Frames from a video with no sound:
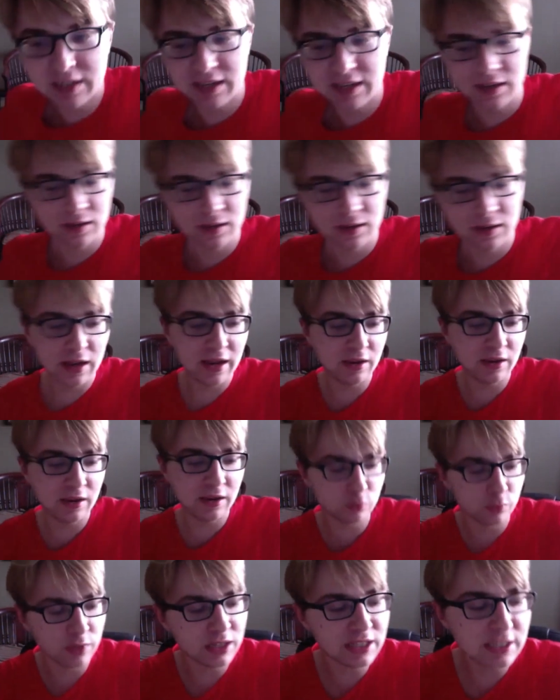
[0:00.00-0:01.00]
it
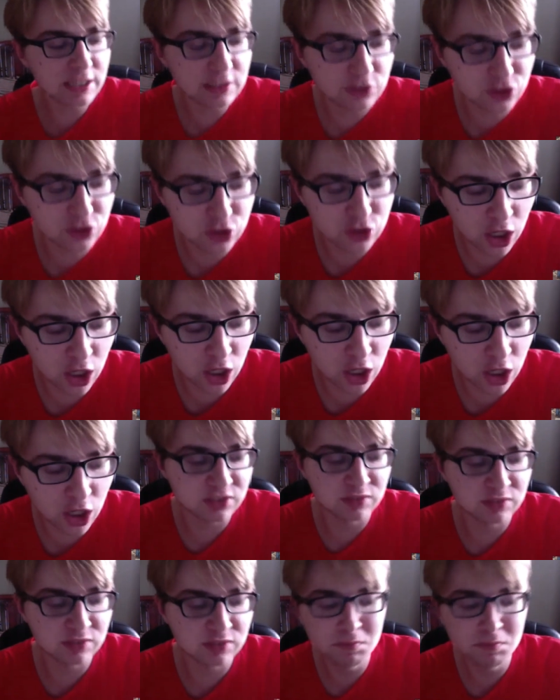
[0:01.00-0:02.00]
really does
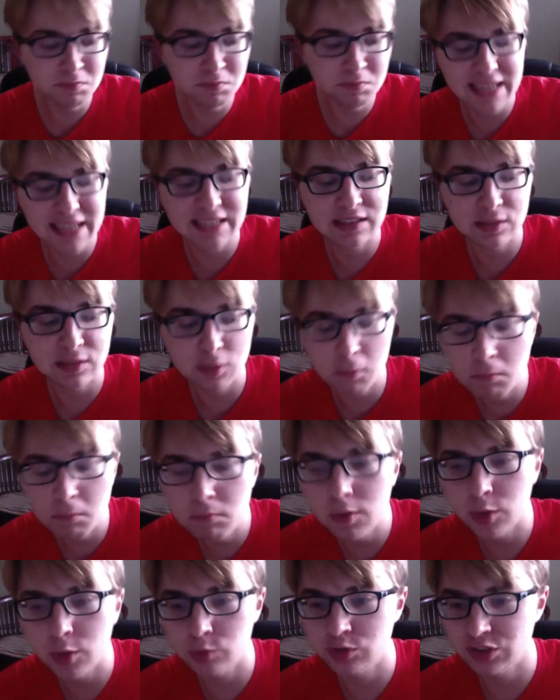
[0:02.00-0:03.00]
make the most
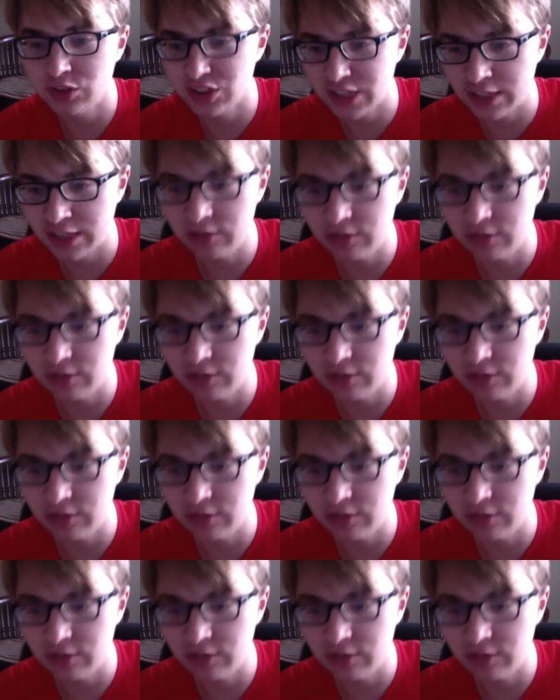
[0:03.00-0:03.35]
sense for the